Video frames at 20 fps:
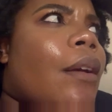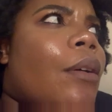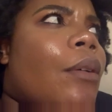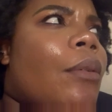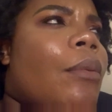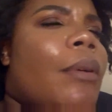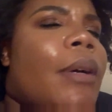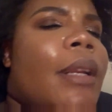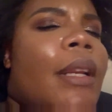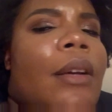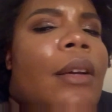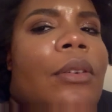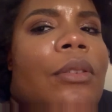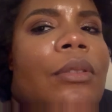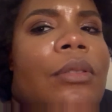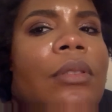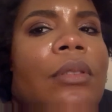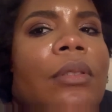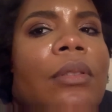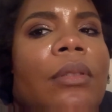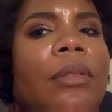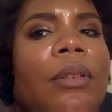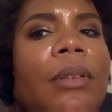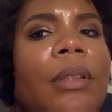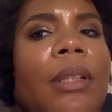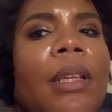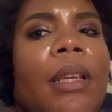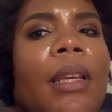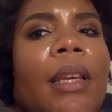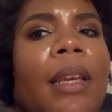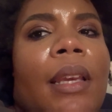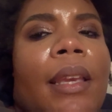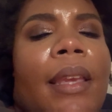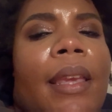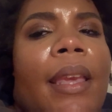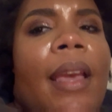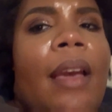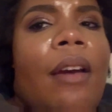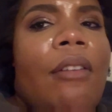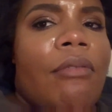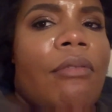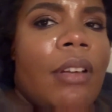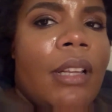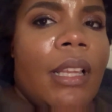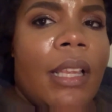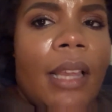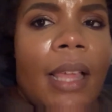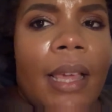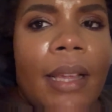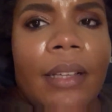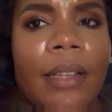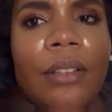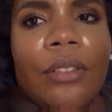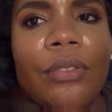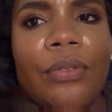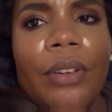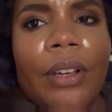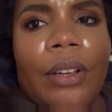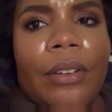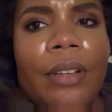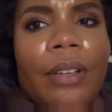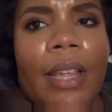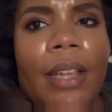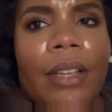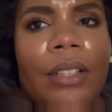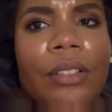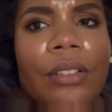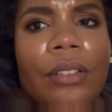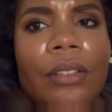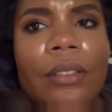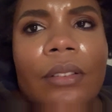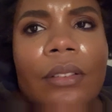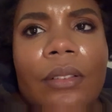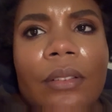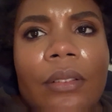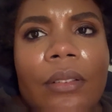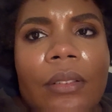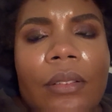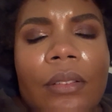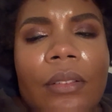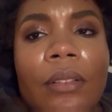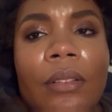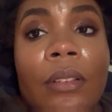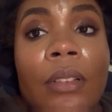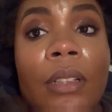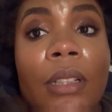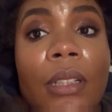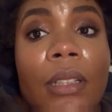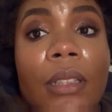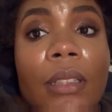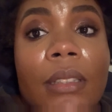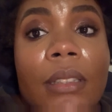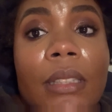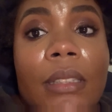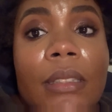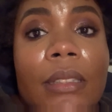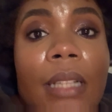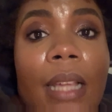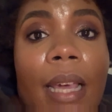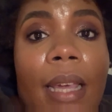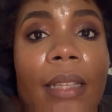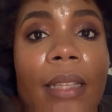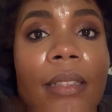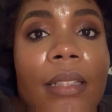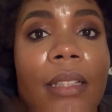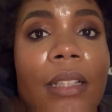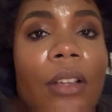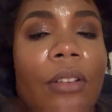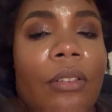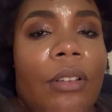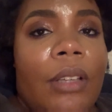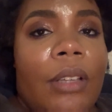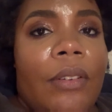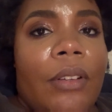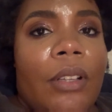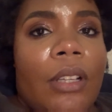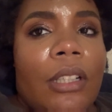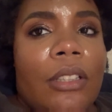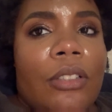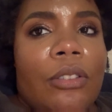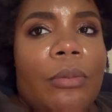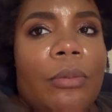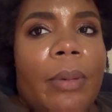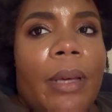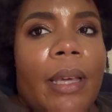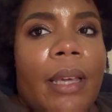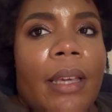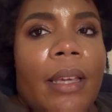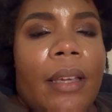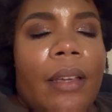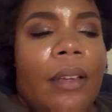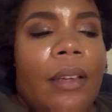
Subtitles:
What else? Yeah, I really like this foundation. This is nice. It don't even look too bad.